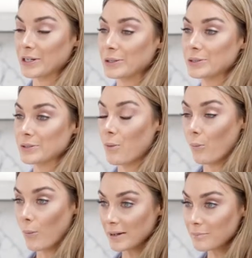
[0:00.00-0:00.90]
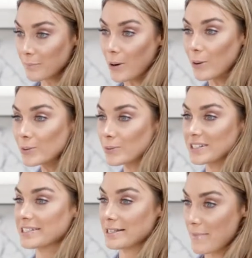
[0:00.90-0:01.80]
use one bowl, which
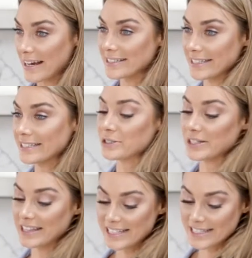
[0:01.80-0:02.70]
is amazing, so less